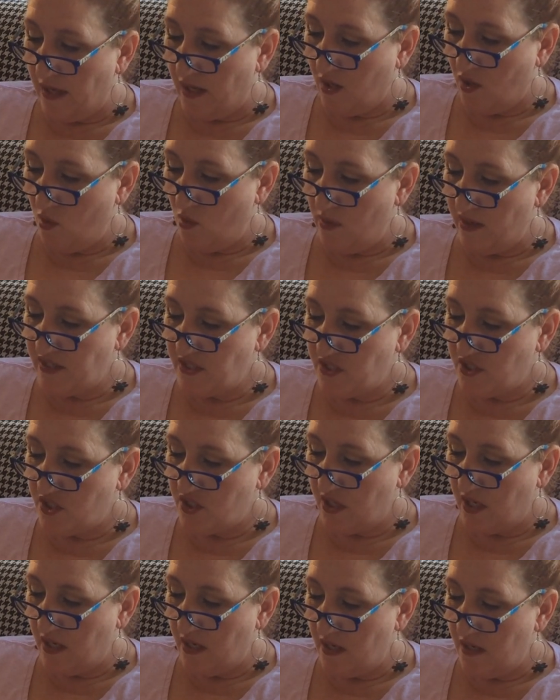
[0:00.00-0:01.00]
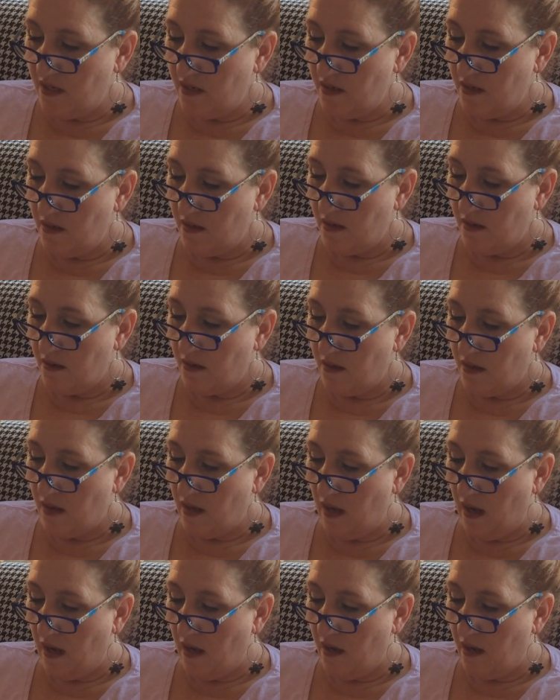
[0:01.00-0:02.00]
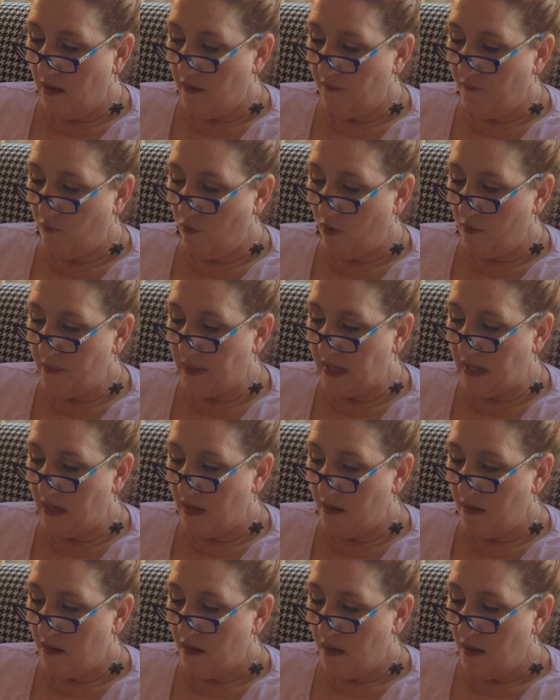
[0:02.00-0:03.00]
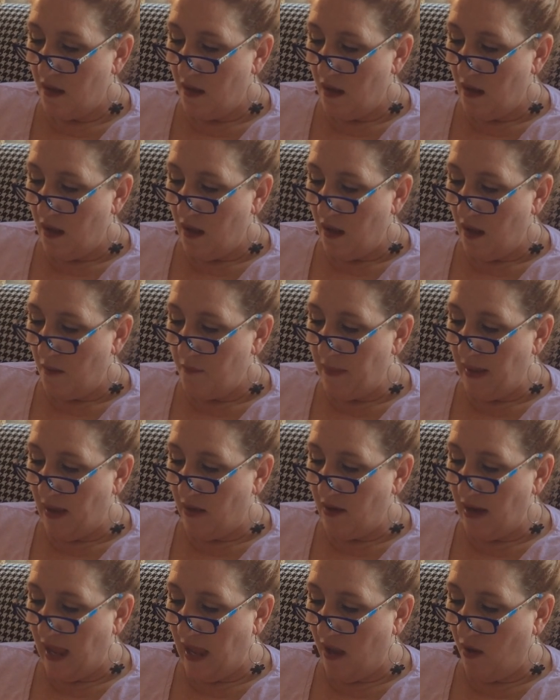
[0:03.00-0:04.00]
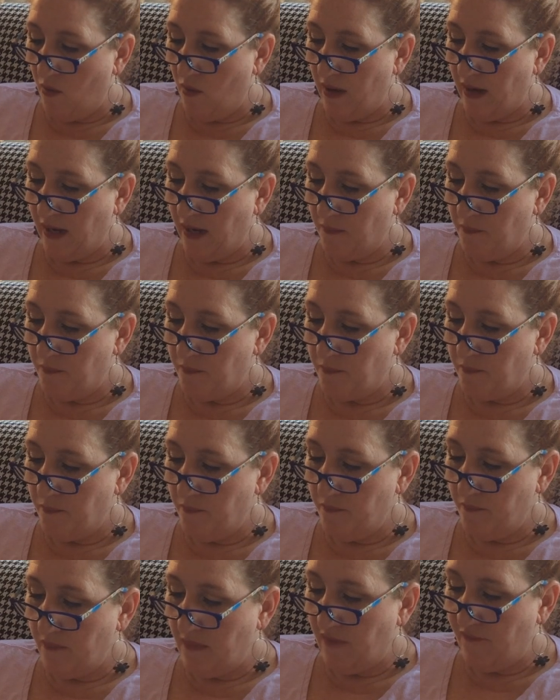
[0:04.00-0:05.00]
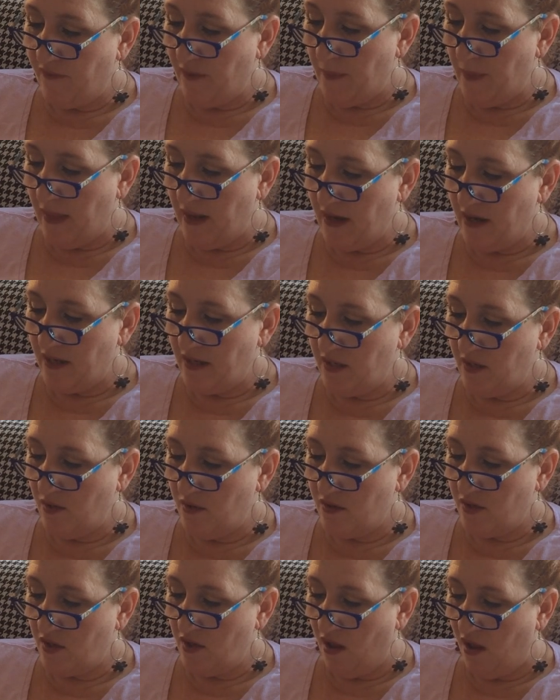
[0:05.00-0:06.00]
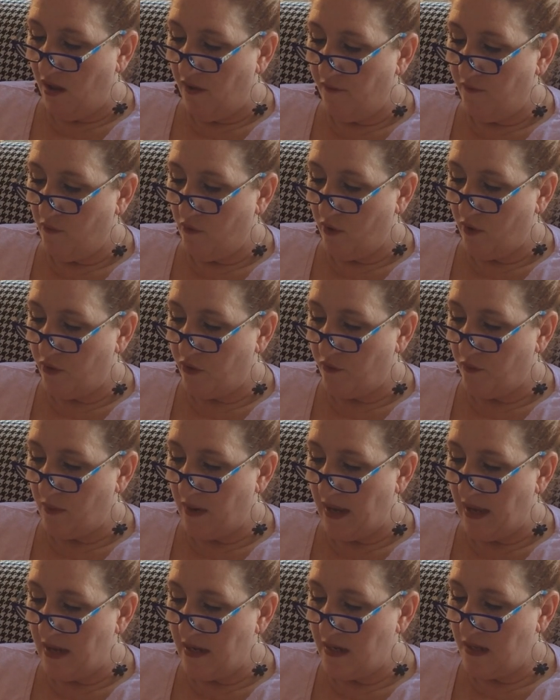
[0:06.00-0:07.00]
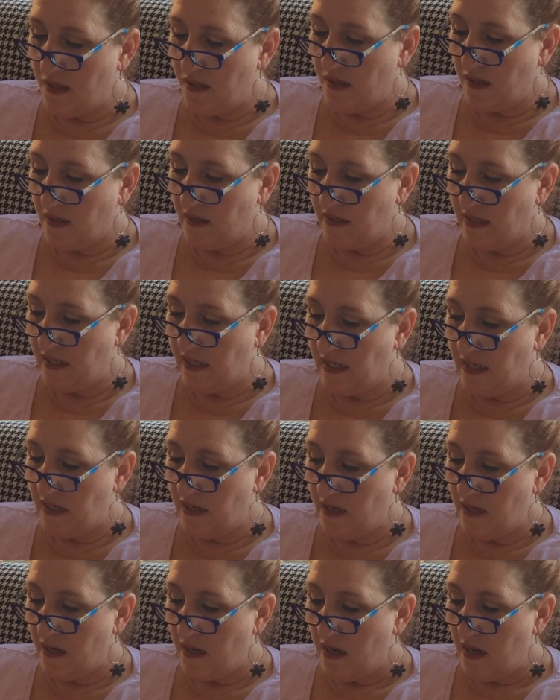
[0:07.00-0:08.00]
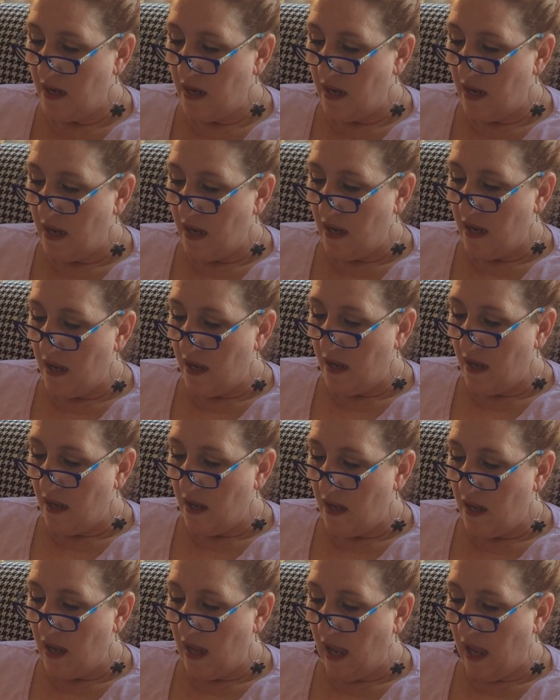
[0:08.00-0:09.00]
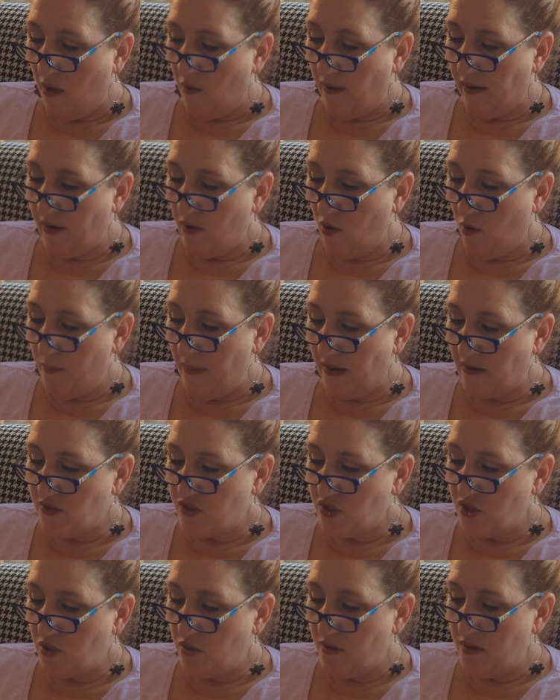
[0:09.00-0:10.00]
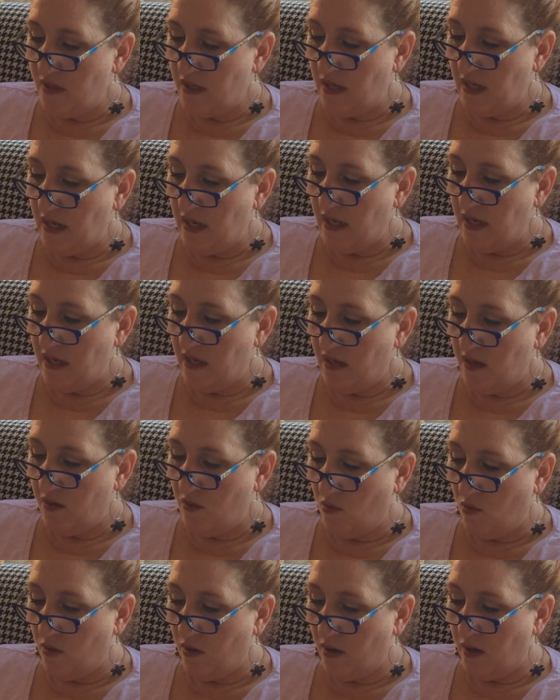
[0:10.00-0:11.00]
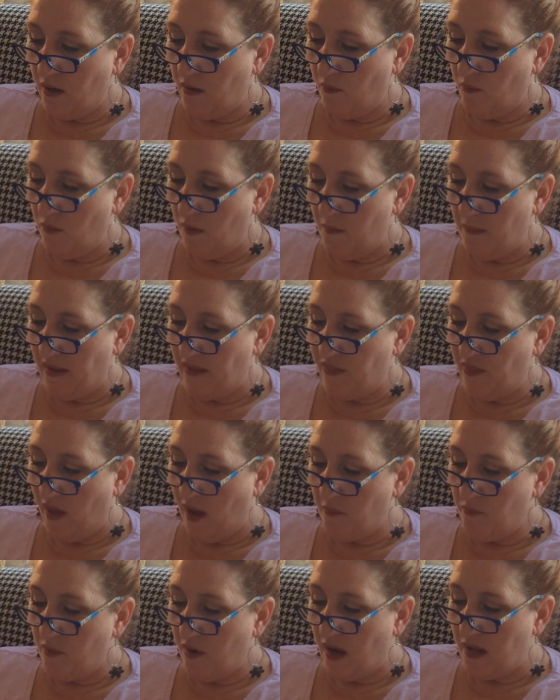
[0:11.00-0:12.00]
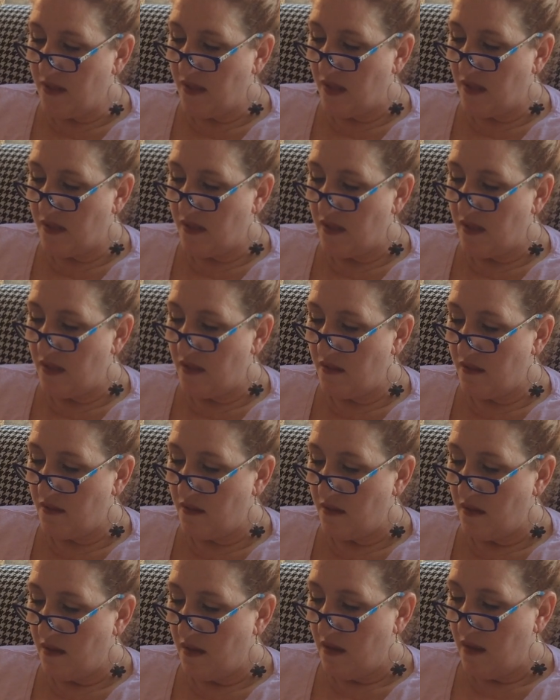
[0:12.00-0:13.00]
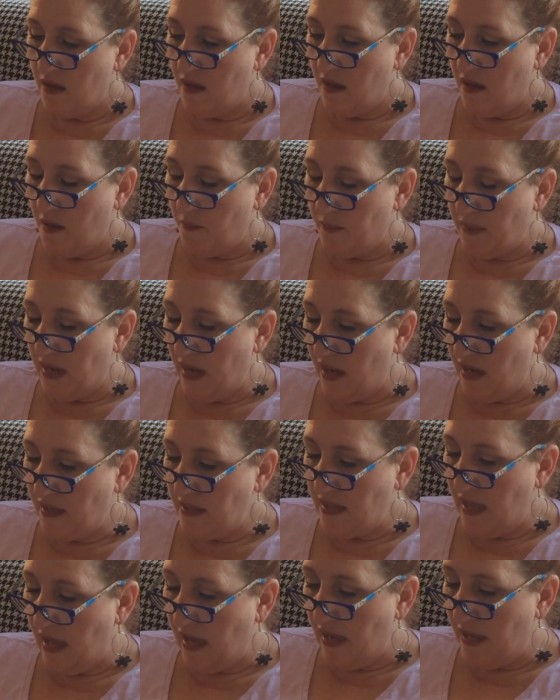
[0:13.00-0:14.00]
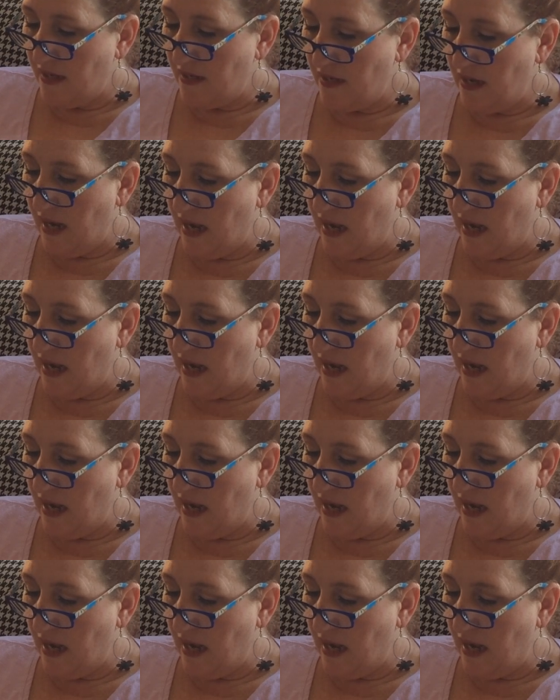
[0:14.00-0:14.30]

a question for me about how if I'm not going to use the call for threads and linen, how I go about choosing it, or what my thought process is behind that.